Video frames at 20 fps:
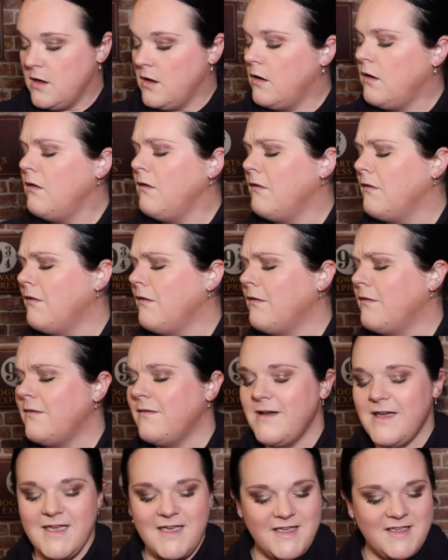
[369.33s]

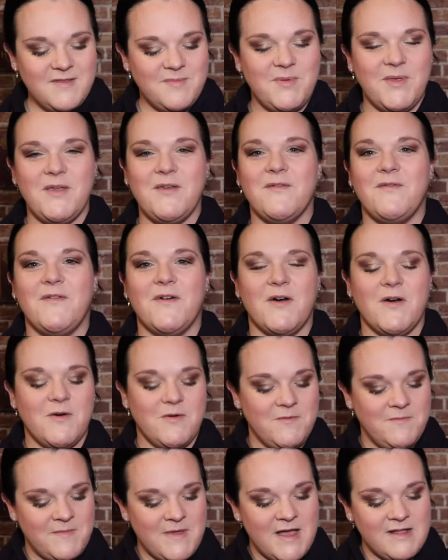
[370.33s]
Oh, it is beautiful.